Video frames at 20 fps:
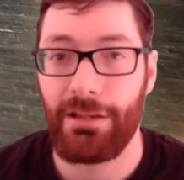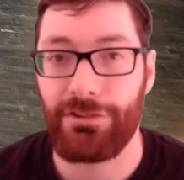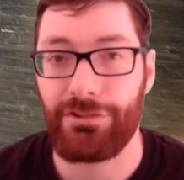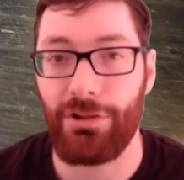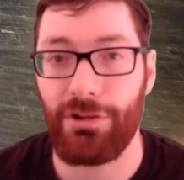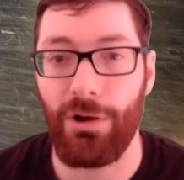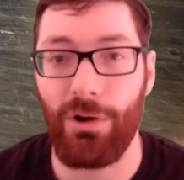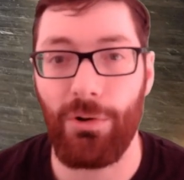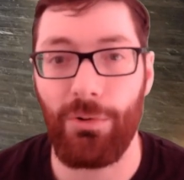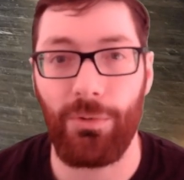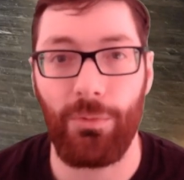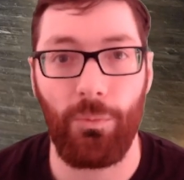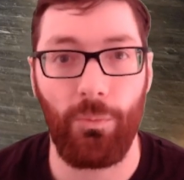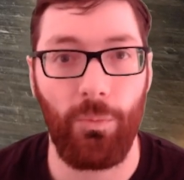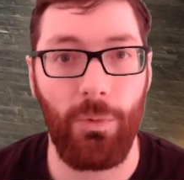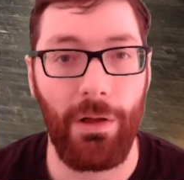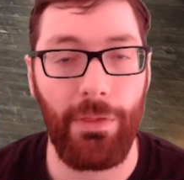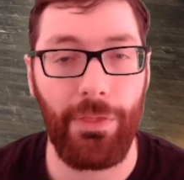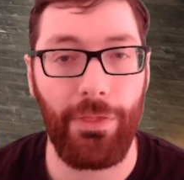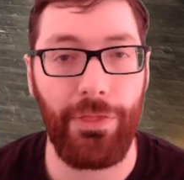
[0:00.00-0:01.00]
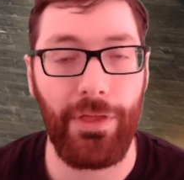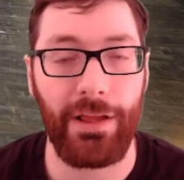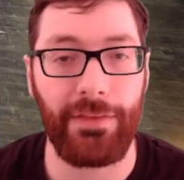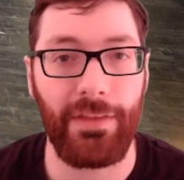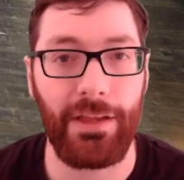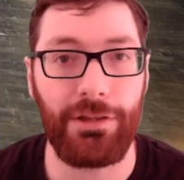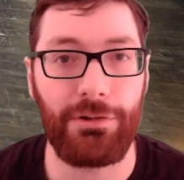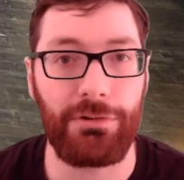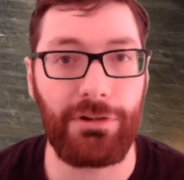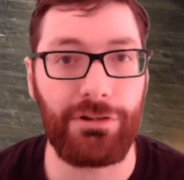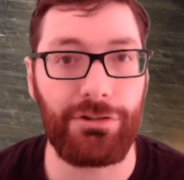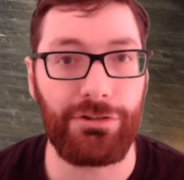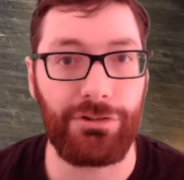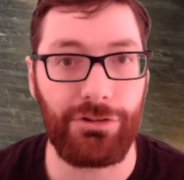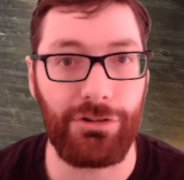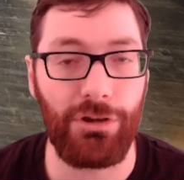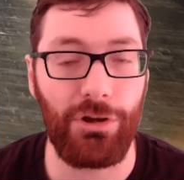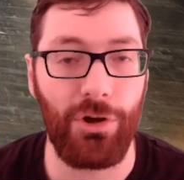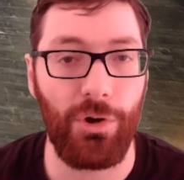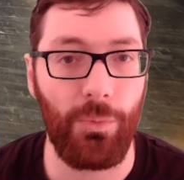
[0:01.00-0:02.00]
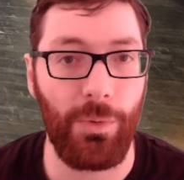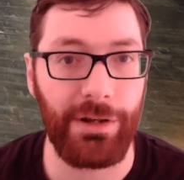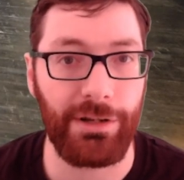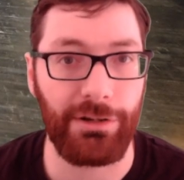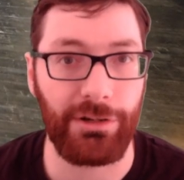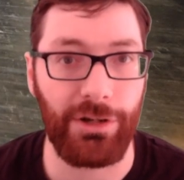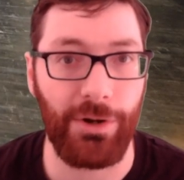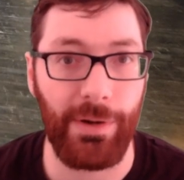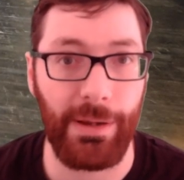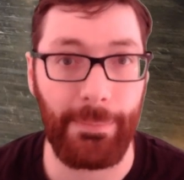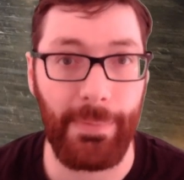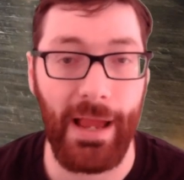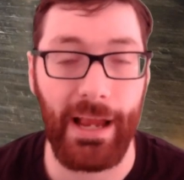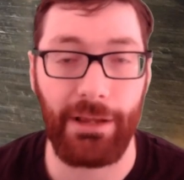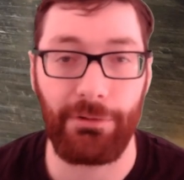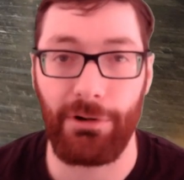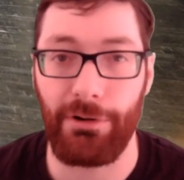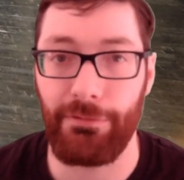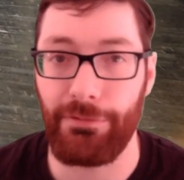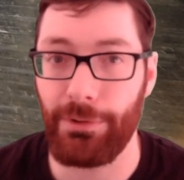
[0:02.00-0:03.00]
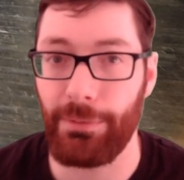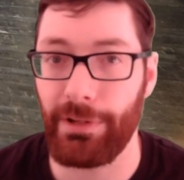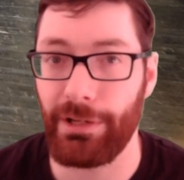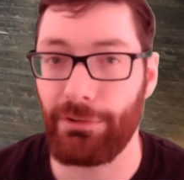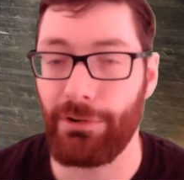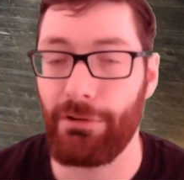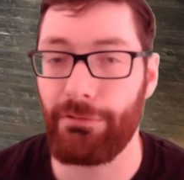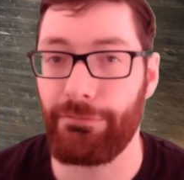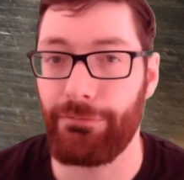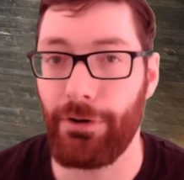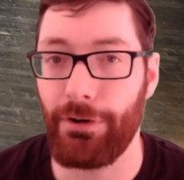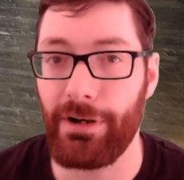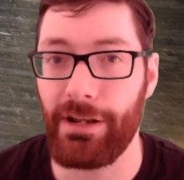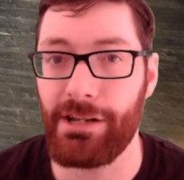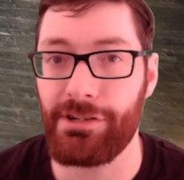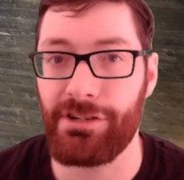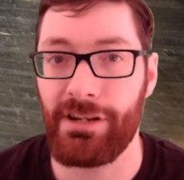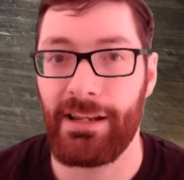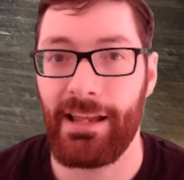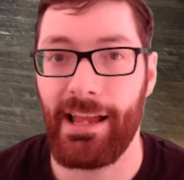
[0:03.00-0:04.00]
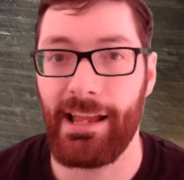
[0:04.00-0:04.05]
So one thing that you can do when you're going back and reviewing your own footage